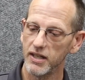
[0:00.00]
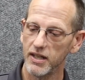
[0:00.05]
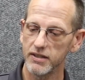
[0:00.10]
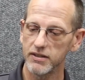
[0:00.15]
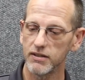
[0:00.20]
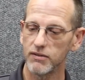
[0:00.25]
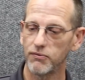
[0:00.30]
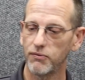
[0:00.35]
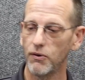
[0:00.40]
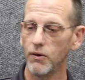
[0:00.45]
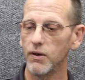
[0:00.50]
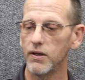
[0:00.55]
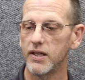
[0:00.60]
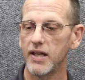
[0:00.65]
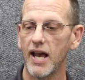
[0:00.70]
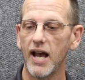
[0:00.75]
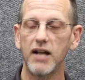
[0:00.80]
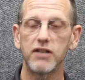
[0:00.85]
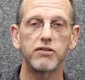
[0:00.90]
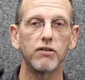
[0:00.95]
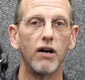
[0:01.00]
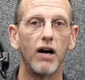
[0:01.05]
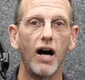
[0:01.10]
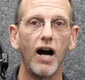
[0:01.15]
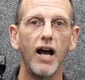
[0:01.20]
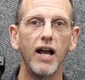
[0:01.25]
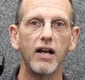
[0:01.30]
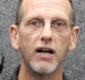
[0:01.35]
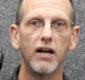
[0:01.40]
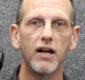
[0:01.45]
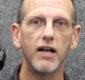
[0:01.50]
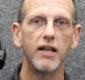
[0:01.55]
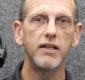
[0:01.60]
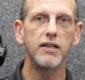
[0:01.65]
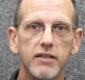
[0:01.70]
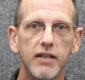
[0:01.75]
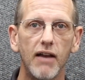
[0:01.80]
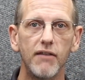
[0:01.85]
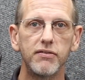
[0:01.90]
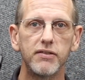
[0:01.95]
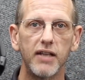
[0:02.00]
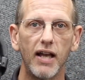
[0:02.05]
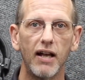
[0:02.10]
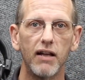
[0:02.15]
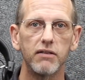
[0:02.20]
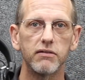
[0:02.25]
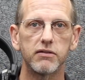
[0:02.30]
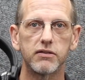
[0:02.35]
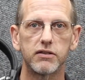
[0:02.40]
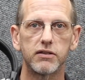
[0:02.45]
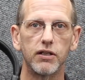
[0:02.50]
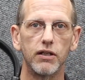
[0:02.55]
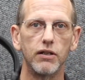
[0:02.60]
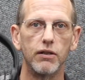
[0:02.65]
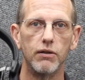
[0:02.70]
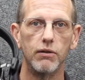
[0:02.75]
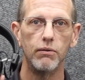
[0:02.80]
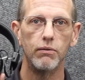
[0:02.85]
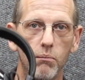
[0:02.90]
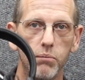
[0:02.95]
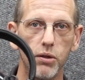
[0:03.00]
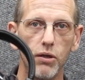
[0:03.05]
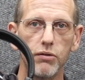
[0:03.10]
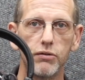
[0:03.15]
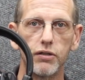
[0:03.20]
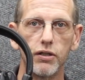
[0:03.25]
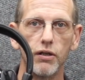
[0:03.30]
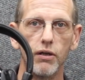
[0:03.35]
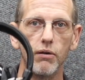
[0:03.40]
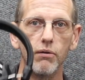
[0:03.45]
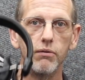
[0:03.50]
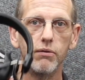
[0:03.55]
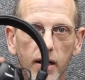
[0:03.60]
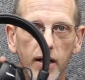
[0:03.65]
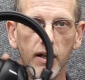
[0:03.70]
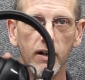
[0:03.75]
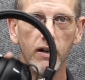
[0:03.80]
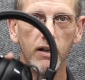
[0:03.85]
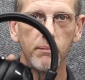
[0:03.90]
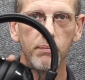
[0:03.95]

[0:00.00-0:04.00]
this is for the actual Ion Tough Sounds 2 Bluetooth hearing